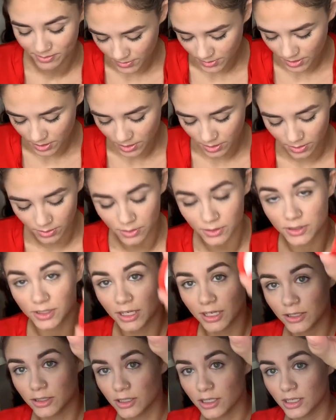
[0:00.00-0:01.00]
So there's
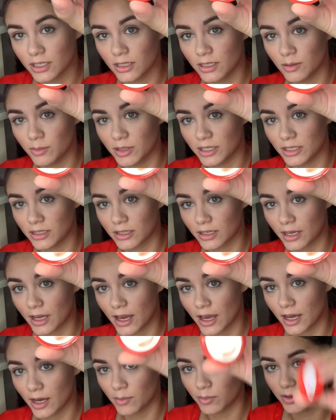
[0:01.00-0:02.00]
actually a little bit in the
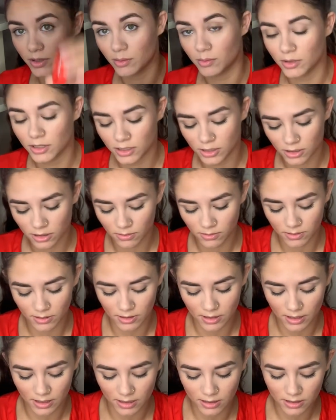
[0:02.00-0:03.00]
cap and I'm gonna start with
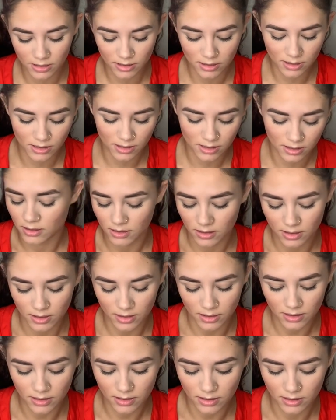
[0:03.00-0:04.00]
that, okay?